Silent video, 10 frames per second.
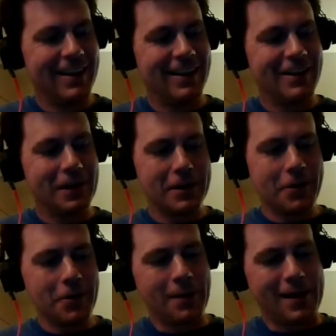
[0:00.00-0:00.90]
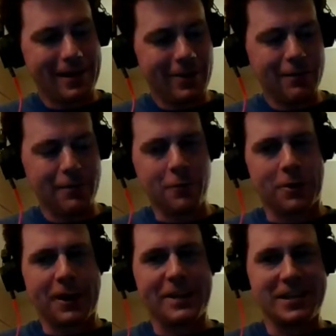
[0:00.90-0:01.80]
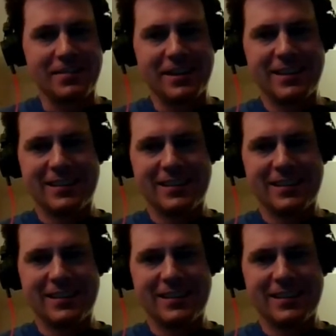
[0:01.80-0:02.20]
You're not alone, man. I don't have a 4K TV.